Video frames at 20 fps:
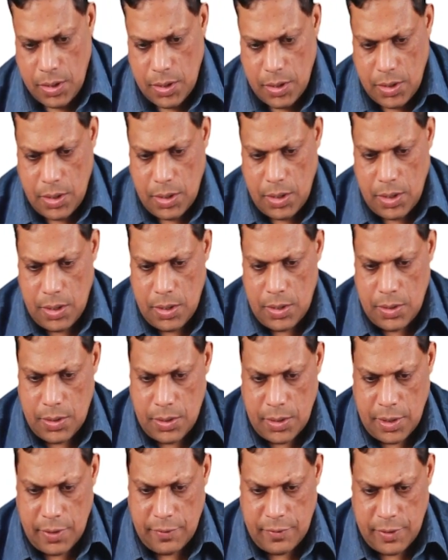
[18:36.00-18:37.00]

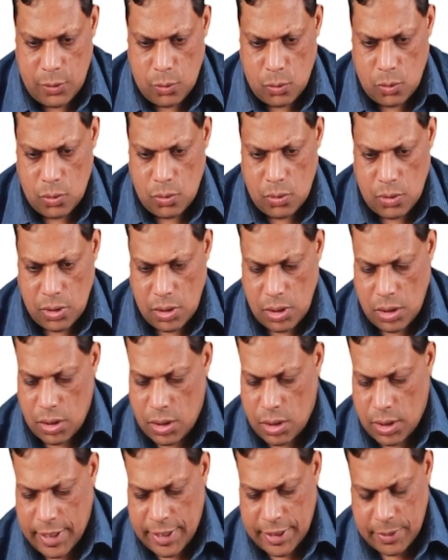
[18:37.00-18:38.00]
I want to
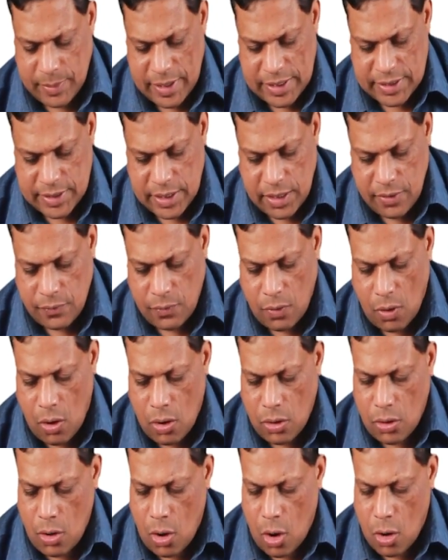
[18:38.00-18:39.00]
correct myself.
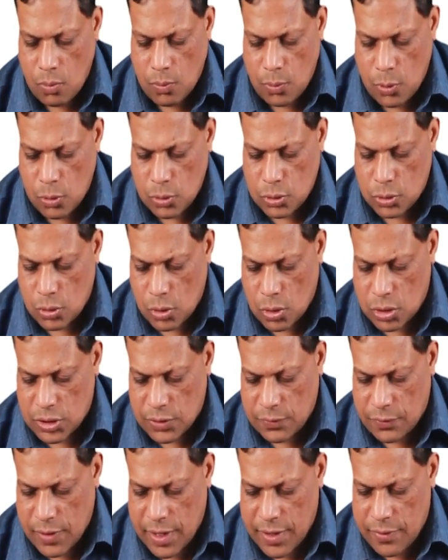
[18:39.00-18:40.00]
All long bones
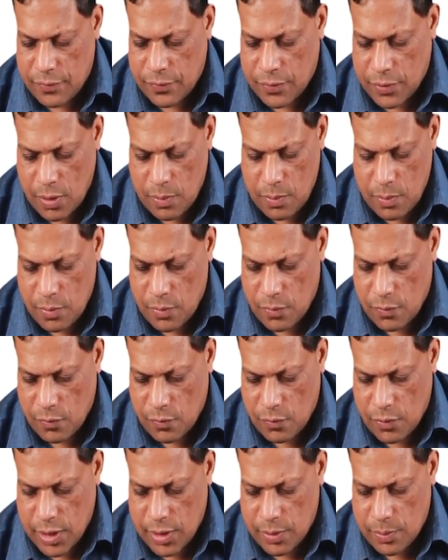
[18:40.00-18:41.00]
ossify from
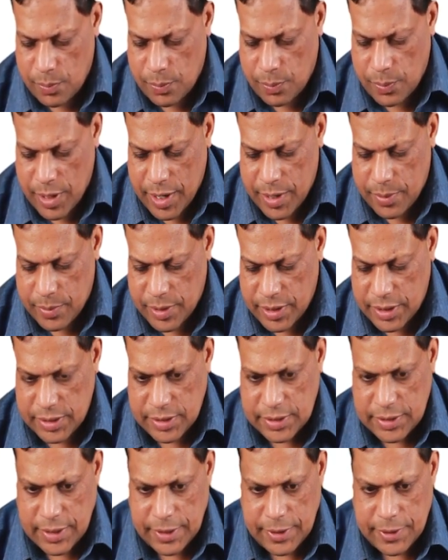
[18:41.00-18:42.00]
one
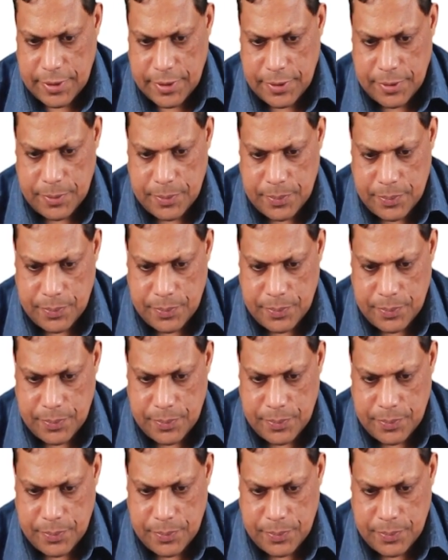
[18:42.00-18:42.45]
primary center.